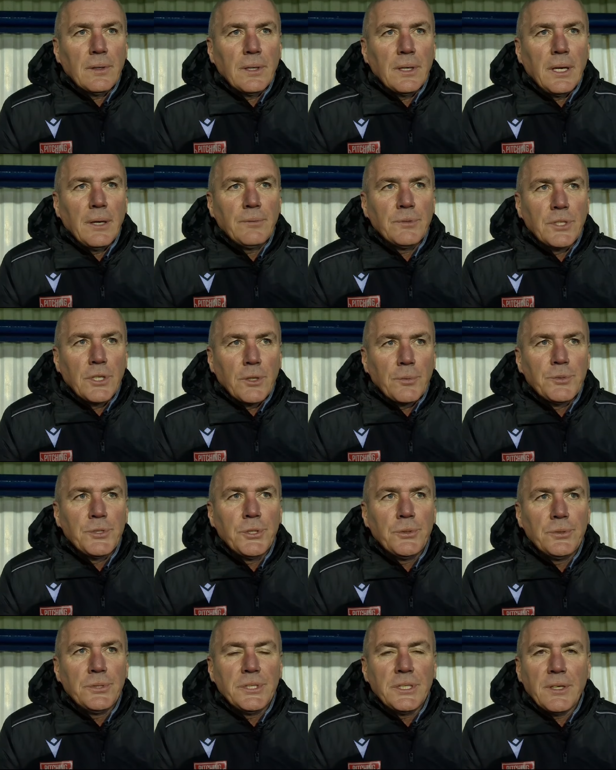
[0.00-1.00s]
it was an
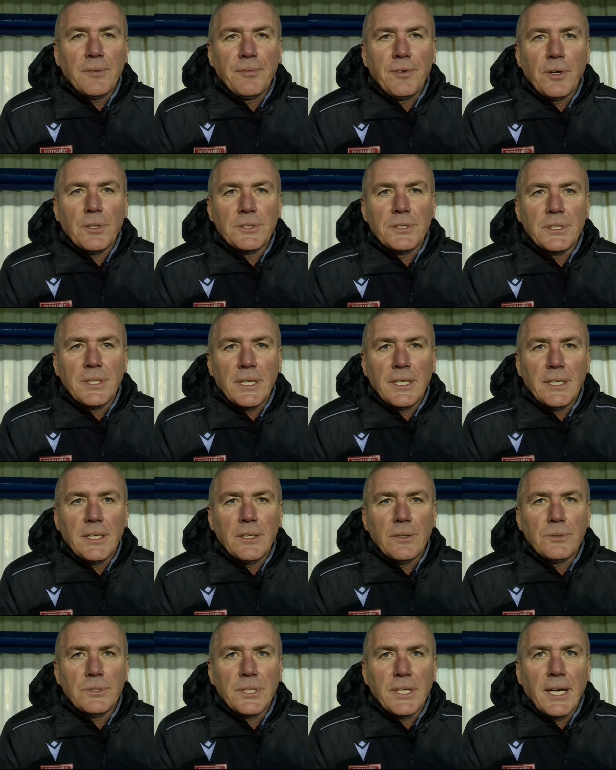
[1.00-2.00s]
opportunity I thought today, you
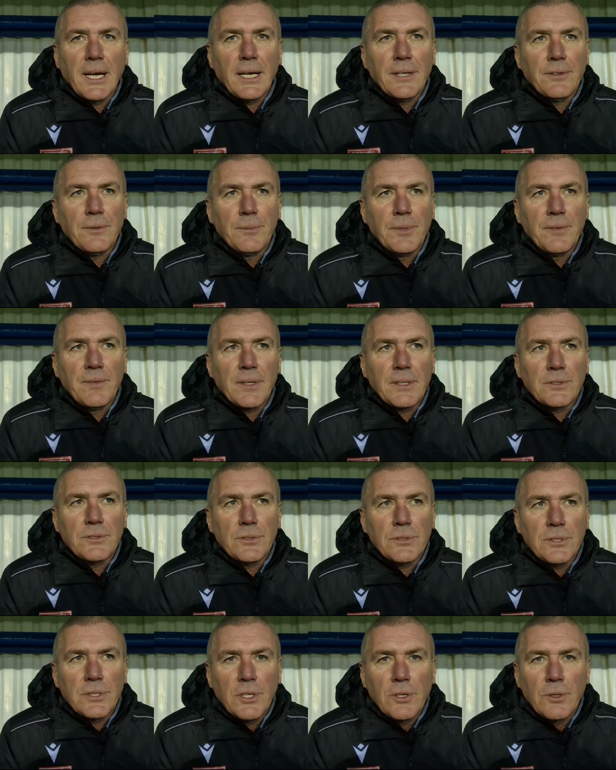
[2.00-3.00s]
know, to get at them. They've had,
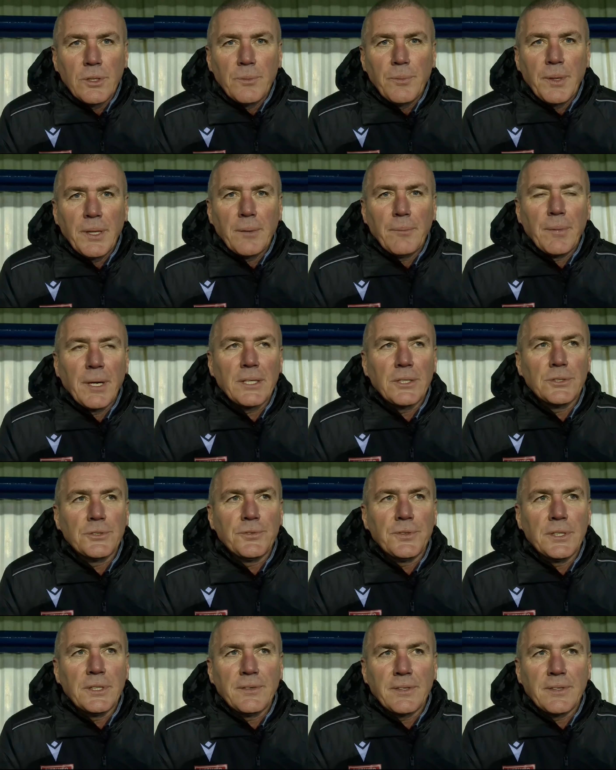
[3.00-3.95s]
you know, they've been at Macclesfield.